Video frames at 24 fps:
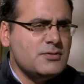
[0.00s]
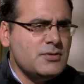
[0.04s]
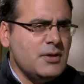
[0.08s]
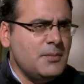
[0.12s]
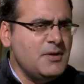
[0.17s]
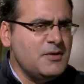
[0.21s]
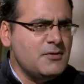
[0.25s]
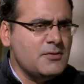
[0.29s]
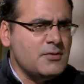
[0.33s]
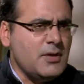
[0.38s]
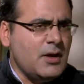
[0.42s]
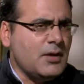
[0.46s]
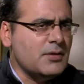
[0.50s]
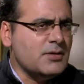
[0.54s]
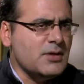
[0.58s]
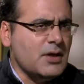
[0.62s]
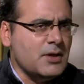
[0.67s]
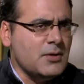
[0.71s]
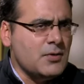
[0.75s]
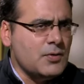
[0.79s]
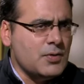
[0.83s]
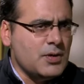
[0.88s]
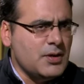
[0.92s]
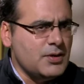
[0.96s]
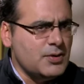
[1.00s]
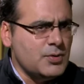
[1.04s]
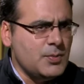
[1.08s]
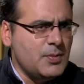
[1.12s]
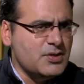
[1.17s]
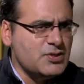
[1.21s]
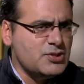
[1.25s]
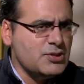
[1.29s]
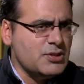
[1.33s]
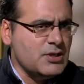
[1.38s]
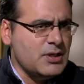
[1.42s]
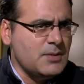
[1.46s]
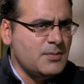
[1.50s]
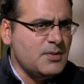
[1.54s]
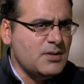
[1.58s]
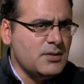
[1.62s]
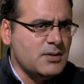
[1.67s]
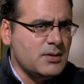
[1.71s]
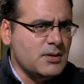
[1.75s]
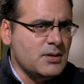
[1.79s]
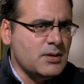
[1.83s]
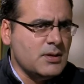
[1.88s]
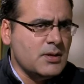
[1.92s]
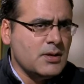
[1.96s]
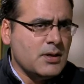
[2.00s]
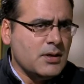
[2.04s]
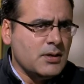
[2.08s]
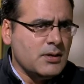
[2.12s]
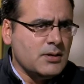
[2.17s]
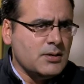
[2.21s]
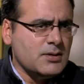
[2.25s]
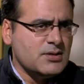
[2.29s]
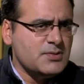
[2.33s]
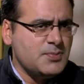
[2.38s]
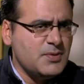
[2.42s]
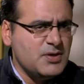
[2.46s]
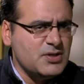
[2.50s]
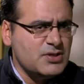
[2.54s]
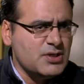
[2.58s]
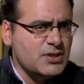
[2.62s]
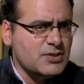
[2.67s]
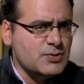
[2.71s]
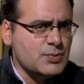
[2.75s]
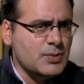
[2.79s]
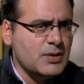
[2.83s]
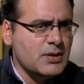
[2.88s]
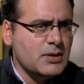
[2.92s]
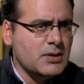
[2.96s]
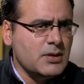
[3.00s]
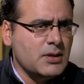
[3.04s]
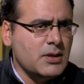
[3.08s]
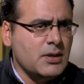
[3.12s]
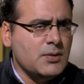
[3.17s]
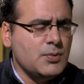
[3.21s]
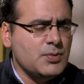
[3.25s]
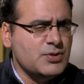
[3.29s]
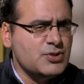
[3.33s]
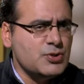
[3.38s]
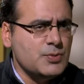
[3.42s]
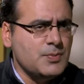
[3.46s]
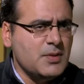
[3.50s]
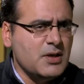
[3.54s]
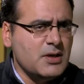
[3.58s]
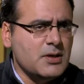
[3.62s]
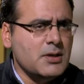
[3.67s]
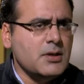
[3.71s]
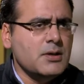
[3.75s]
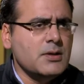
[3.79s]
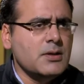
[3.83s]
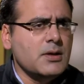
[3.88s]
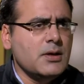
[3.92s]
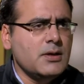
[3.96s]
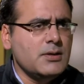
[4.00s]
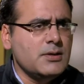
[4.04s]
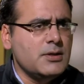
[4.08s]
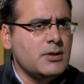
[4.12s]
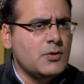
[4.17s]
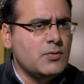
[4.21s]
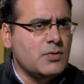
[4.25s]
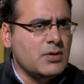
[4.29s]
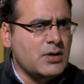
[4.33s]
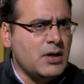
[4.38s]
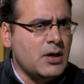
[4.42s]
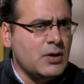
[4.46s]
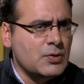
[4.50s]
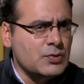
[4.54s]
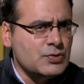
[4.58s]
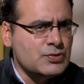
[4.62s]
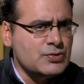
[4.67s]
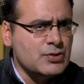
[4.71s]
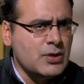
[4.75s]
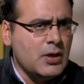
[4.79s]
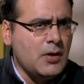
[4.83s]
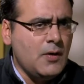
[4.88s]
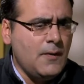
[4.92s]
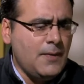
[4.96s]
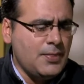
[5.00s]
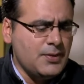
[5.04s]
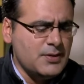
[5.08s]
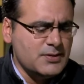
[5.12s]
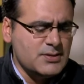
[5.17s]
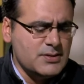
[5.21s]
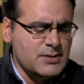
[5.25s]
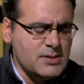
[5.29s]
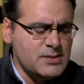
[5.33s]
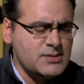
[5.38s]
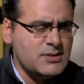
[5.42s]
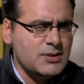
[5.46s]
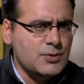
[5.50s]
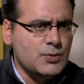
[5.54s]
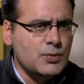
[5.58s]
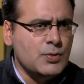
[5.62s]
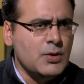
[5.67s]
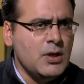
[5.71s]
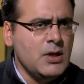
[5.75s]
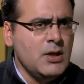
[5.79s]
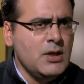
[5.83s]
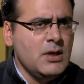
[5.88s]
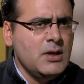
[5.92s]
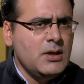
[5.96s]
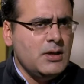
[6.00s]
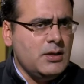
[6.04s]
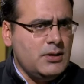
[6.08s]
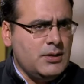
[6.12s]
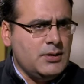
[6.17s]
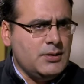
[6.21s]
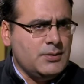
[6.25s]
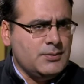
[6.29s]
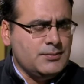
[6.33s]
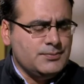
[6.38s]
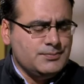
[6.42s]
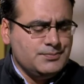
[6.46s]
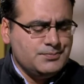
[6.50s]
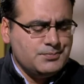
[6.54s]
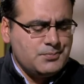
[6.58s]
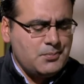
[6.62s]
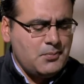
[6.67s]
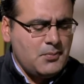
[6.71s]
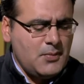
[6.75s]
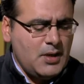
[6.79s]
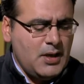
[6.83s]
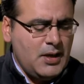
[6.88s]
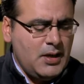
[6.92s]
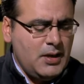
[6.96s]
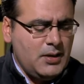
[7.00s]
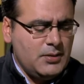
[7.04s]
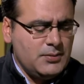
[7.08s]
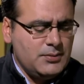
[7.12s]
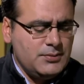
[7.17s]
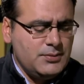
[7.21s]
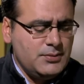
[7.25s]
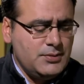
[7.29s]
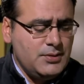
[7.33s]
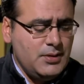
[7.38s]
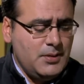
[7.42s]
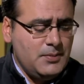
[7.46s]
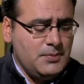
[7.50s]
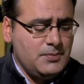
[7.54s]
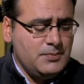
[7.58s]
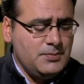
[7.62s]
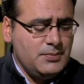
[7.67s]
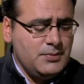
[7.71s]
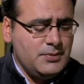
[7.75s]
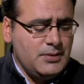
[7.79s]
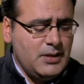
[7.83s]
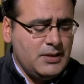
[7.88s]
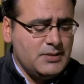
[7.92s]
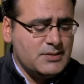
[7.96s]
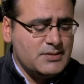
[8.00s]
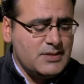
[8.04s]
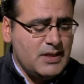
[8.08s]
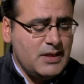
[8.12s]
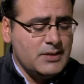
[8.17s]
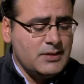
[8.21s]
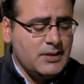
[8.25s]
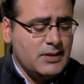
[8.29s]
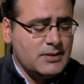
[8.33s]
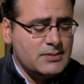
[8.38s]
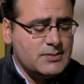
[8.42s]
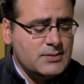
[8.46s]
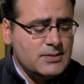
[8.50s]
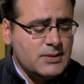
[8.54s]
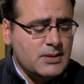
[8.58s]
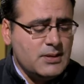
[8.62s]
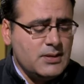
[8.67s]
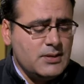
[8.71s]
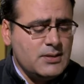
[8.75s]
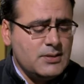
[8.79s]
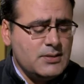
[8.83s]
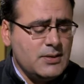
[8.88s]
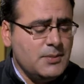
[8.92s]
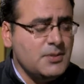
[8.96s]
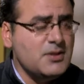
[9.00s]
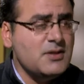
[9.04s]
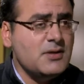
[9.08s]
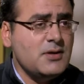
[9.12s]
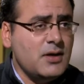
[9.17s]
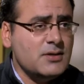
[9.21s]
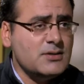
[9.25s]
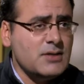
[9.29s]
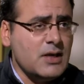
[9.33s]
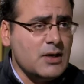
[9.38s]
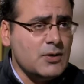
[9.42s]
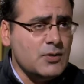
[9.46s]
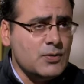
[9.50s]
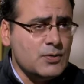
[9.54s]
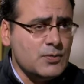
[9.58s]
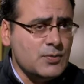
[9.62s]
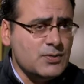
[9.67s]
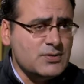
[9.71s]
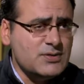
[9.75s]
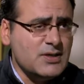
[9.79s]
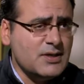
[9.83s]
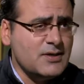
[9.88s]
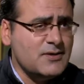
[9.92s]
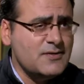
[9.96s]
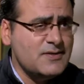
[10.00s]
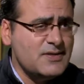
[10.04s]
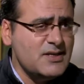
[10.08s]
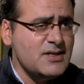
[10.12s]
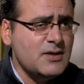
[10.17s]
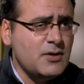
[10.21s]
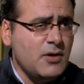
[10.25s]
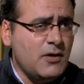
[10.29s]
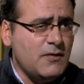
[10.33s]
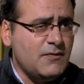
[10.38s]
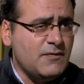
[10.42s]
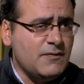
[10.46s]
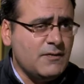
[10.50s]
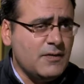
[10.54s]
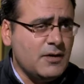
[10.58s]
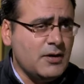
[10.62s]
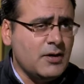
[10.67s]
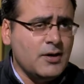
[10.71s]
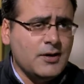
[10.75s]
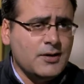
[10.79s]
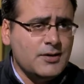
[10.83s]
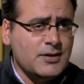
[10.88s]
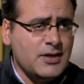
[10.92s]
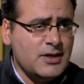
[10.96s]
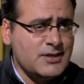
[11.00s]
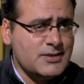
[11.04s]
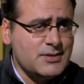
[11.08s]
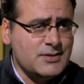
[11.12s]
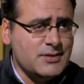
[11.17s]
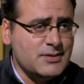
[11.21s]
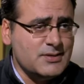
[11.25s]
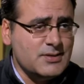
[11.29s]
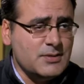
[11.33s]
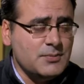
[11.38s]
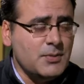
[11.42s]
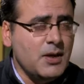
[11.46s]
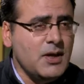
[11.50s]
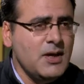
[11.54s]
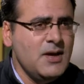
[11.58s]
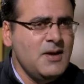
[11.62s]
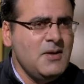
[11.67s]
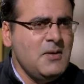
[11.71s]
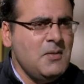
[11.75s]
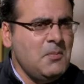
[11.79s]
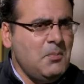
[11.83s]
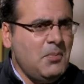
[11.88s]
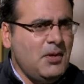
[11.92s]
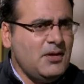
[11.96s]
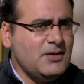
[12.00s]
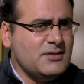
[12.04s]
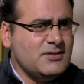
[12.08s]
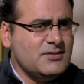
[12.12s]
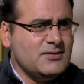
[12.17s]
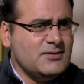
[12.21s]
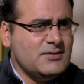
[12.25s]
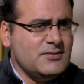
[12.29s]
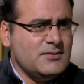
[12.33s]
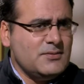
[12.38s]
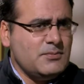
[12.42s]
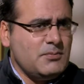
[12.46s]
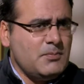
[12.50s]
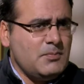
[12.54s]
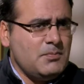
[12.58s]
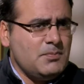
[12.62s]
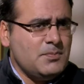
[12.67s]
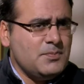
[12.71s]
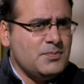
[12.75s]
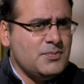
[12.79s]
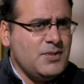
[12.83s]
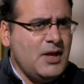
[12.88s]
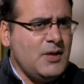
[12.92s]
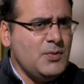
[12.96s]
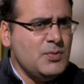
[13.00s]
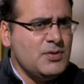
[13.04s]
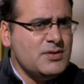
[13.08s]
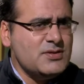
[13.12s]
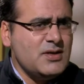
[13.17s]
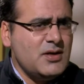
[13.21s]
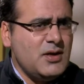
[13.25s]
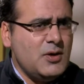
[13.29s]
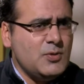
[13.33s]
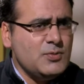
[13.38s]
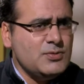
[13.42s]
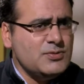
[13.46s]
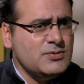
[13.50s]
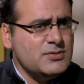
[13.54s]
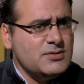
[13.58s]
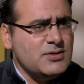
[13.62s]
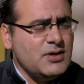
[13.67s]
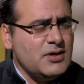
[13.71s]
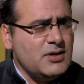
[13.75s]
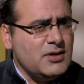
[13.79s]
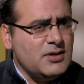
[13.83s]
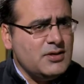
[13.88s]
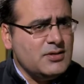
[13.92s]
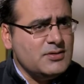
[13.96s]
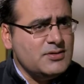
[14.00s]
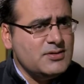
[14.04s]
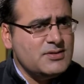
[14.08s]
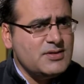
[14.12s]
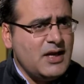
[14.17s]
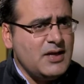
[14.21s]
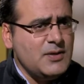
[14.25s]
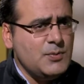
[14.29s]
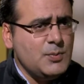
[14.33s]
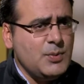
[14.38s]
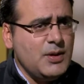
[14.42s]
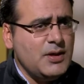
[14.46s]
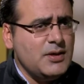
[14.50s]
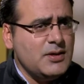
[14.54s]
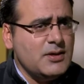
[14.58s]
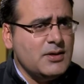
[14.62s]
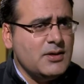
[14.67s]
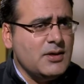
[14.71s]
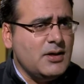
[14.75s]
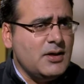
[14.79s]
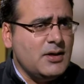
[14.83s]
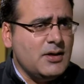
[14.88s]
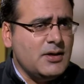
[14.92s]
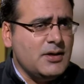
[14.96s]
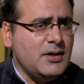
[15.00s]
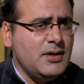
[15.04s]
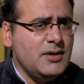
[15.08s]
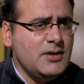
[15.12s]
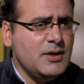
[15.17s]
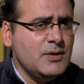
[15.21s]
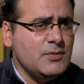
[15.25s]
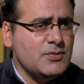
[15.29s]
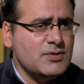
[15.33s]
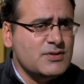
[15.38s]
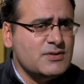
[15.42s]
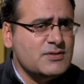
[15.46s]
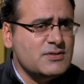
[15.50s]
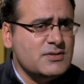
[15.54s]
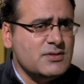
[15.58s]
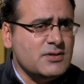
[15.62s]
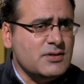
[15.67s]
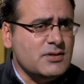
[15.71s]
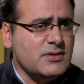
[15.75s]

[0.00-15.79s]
Rabindranath Tagore and you mentioned him in the speech as well, which you made in the lower house on this issue, and saying that Rabindranath Tagore was a critique of nationalism. But that was around the time when India was